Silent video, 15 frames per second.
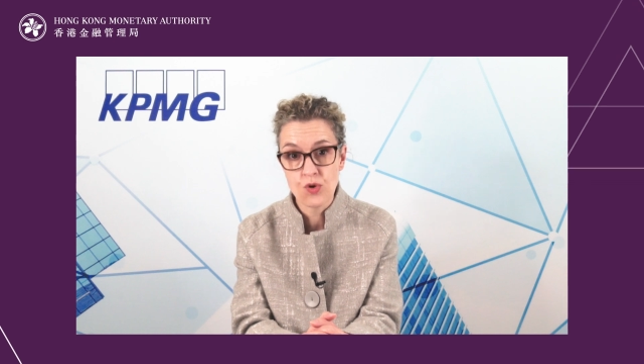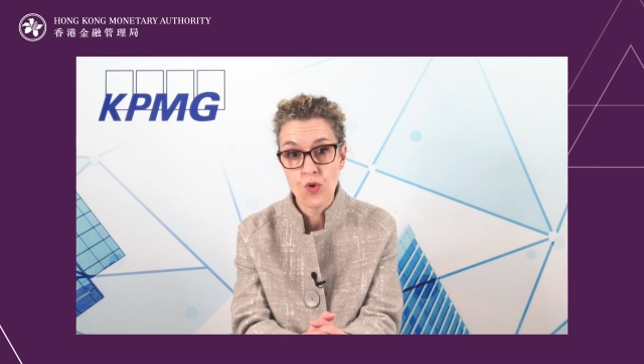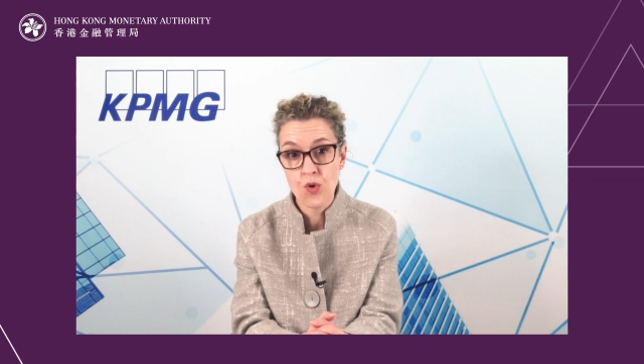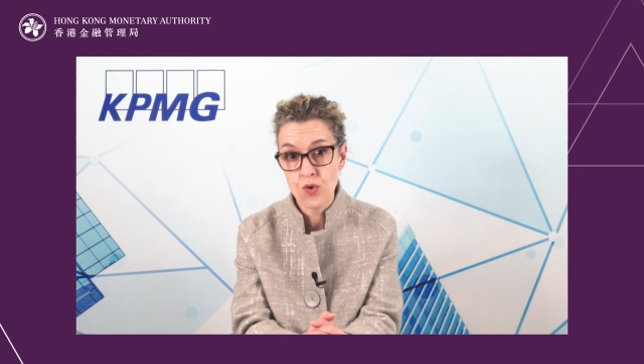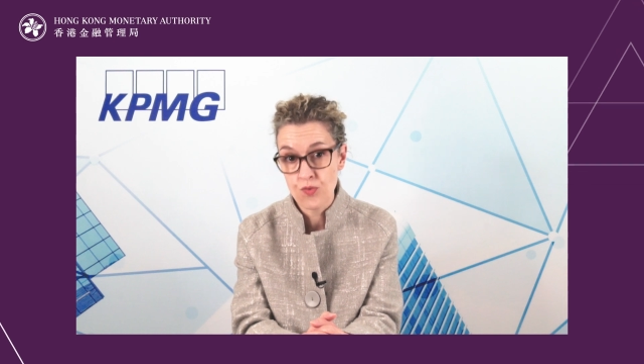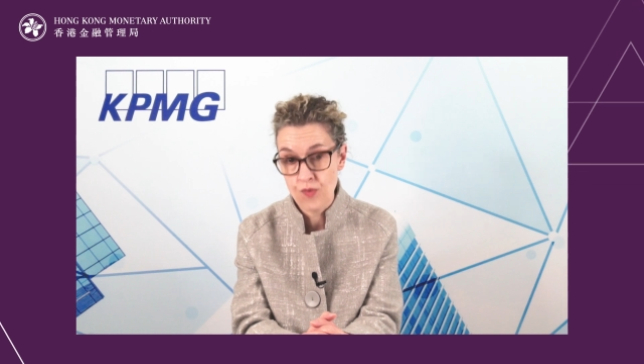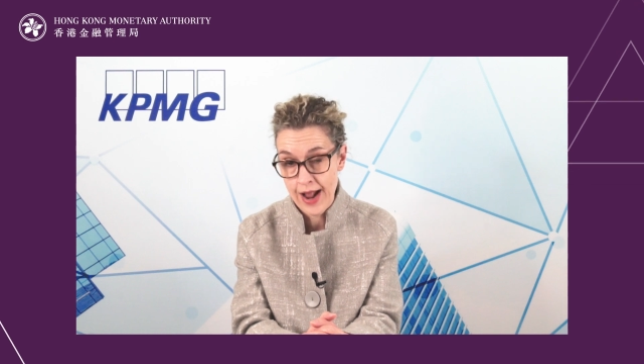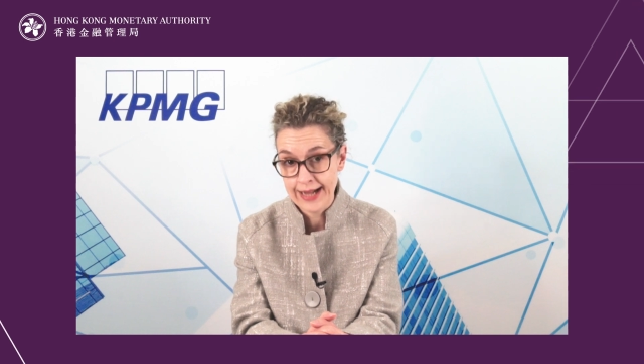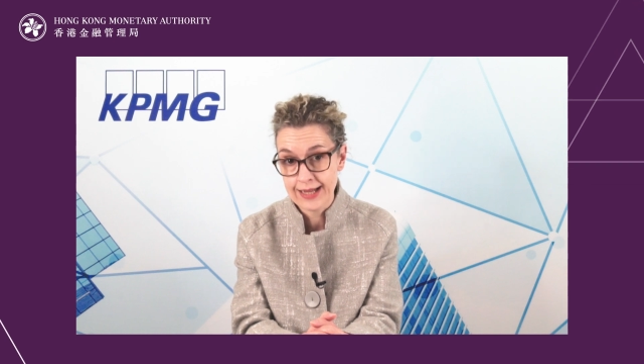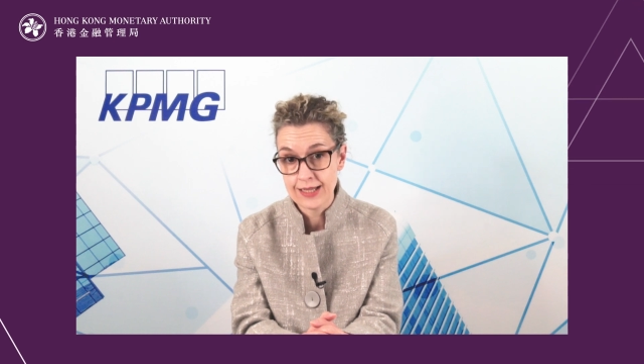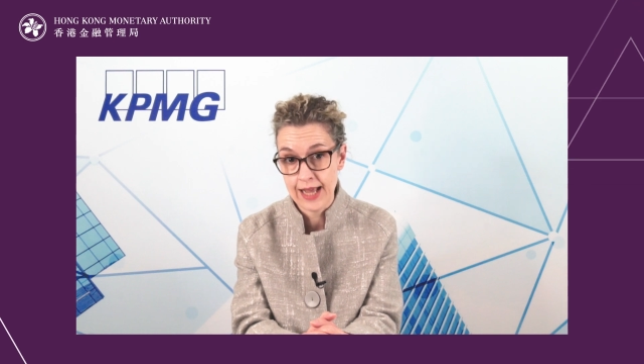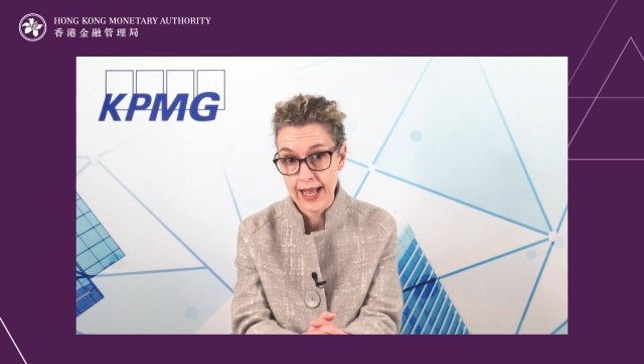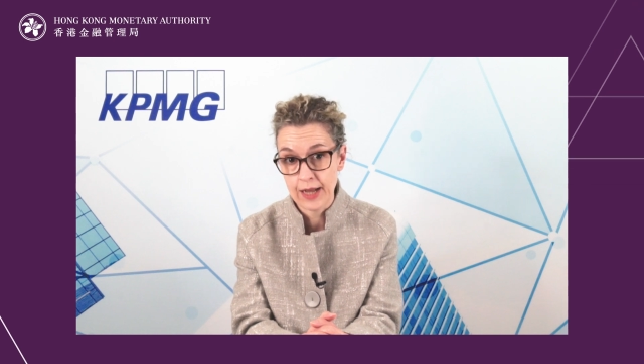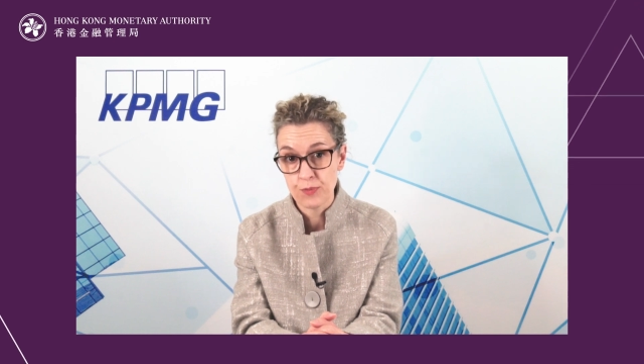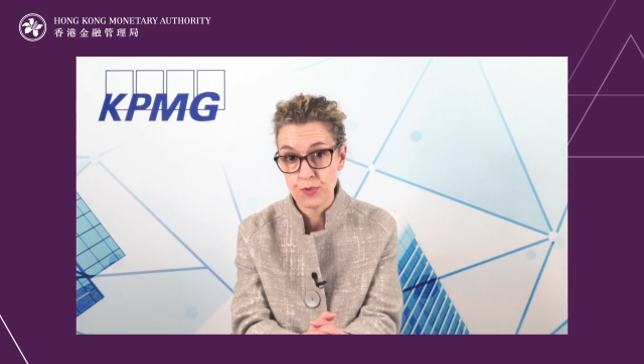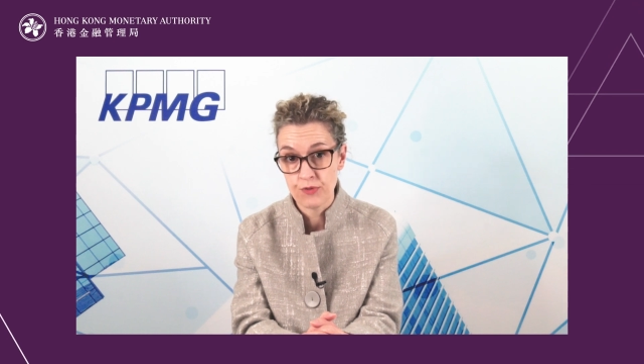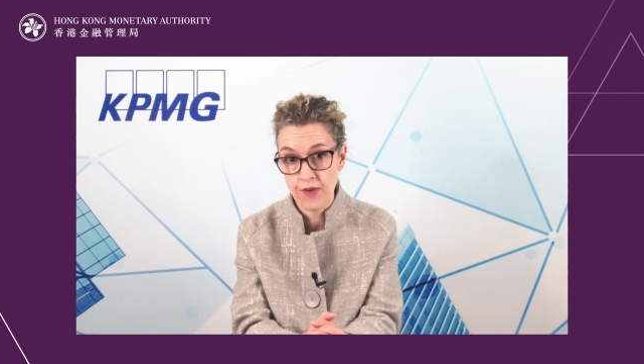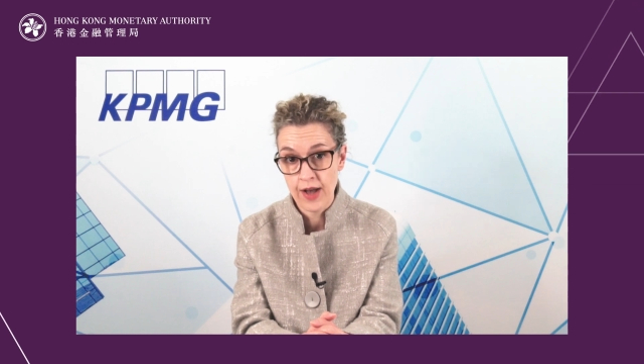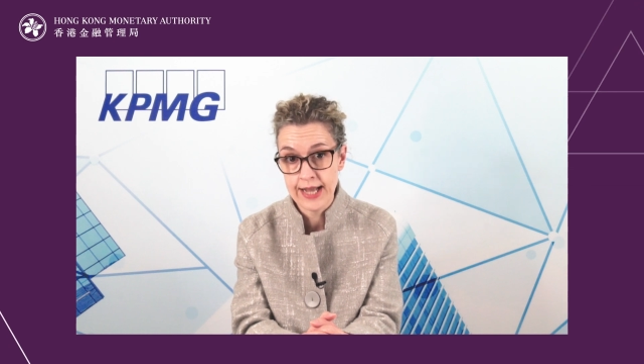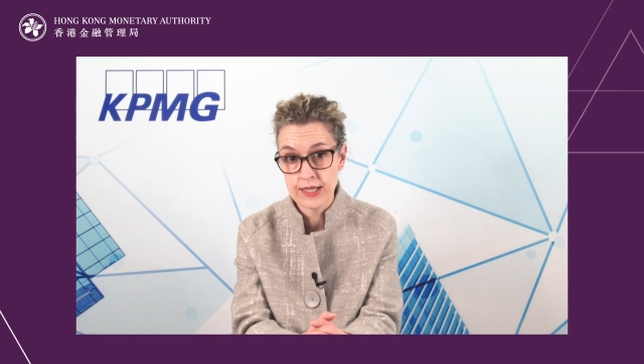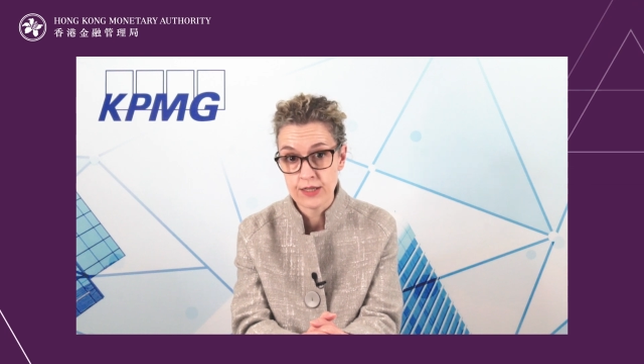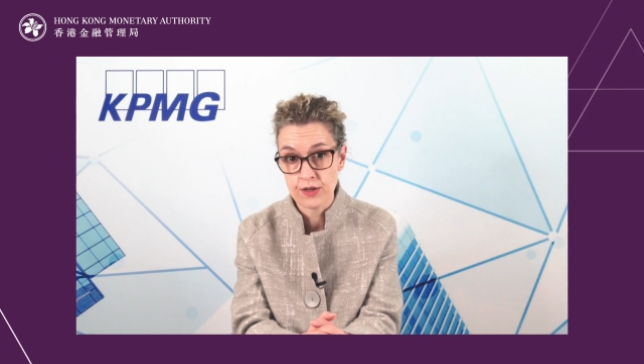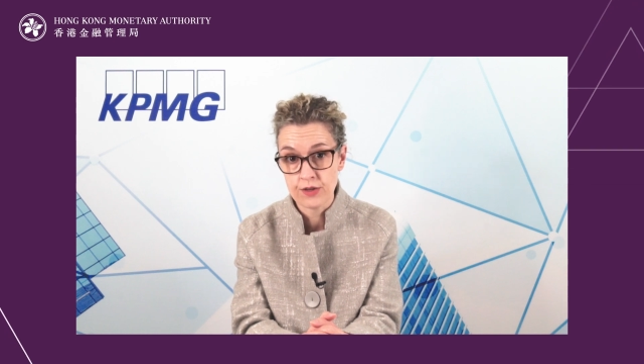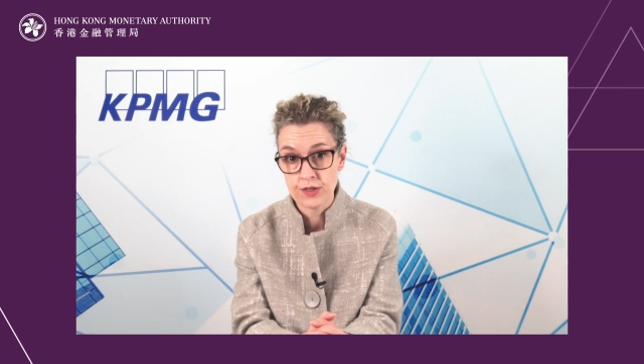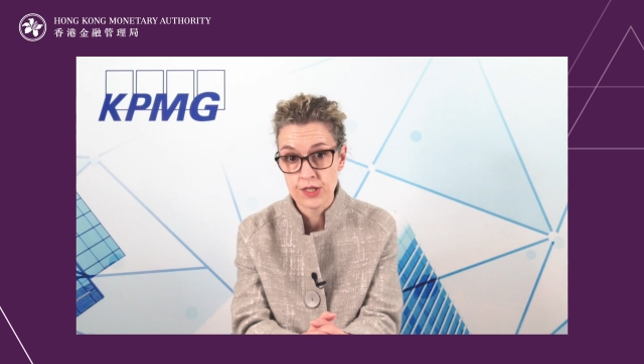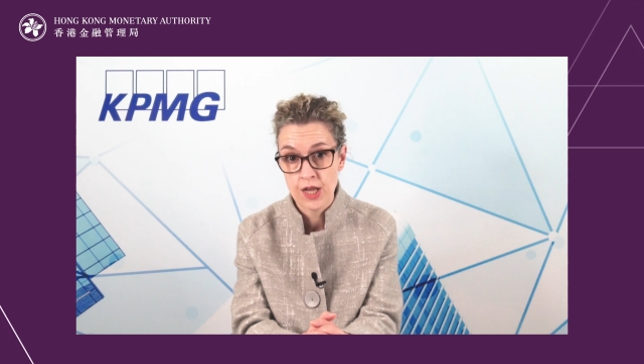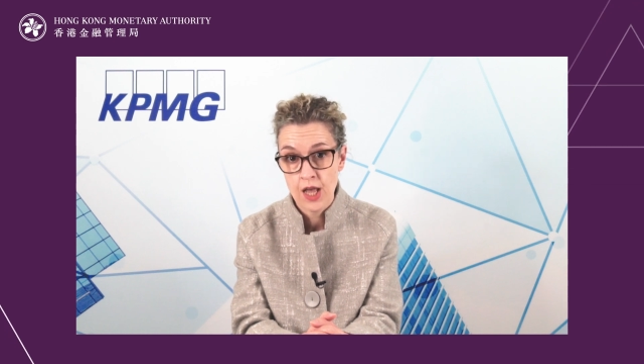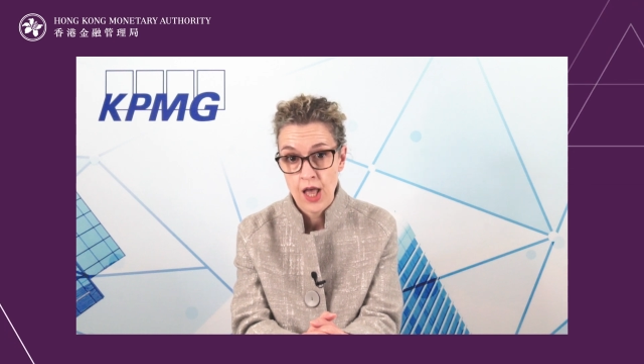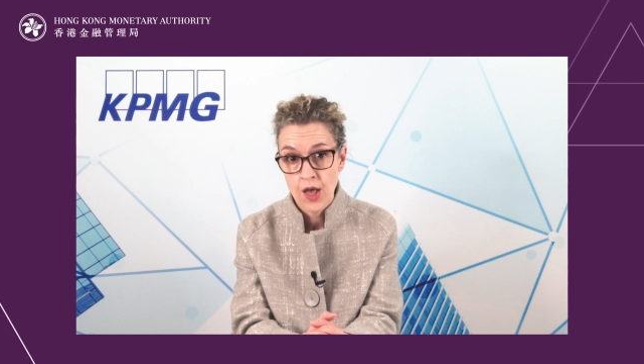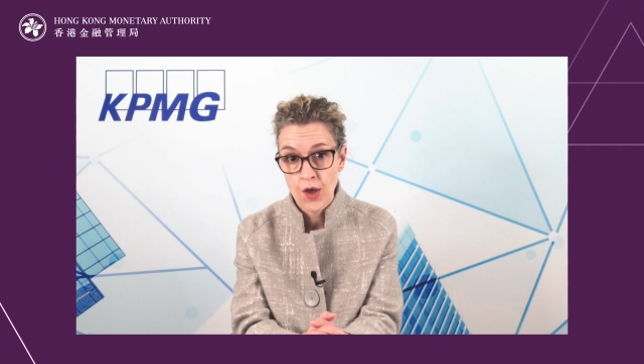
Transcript: or RegTech providers,